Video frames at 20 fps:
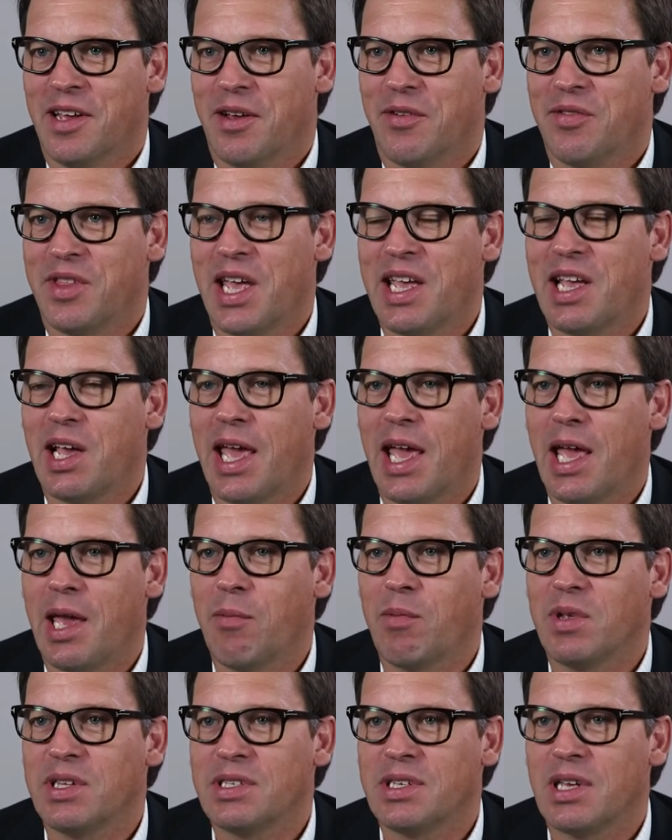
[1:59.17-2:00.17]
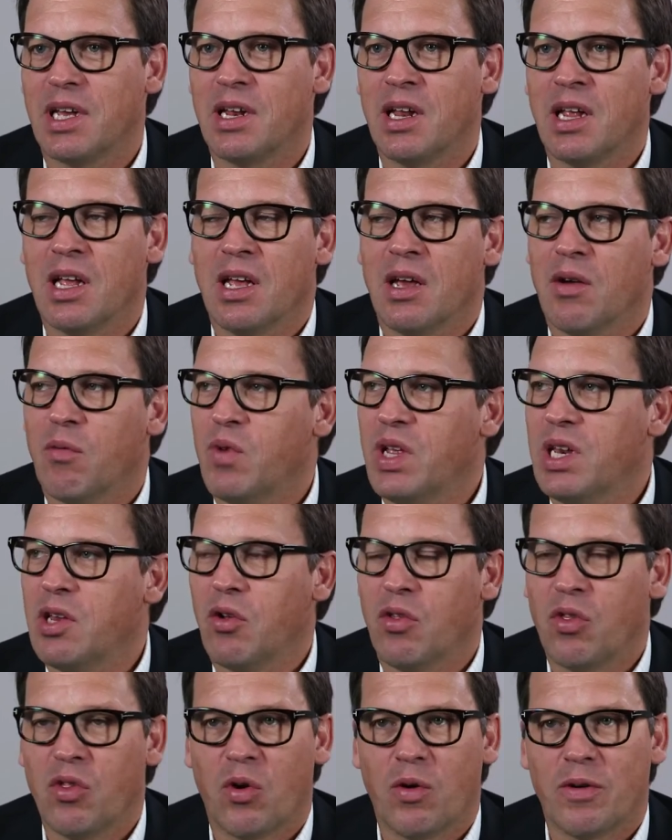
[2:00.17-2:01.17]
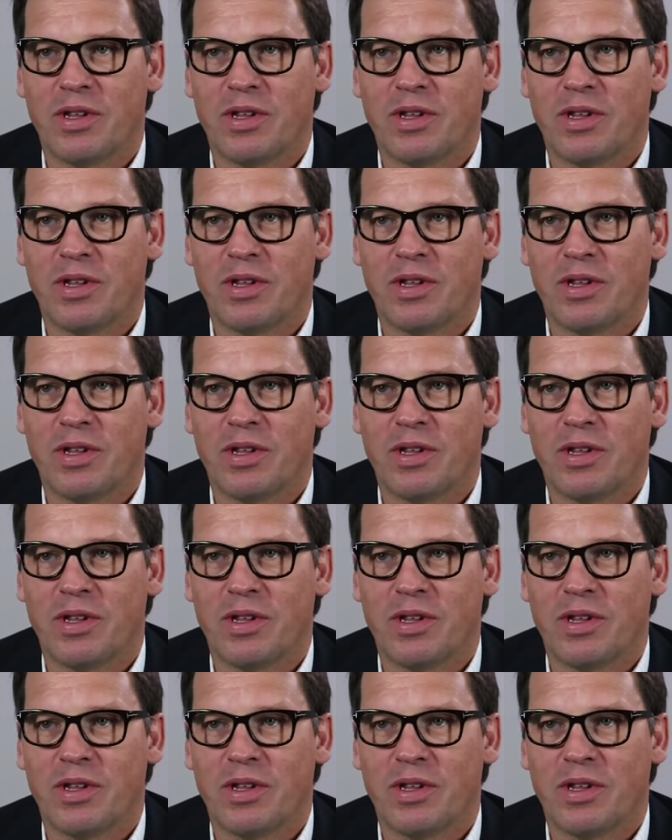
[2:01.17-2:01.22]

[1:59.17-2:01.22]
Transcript: They came and said, we don't know,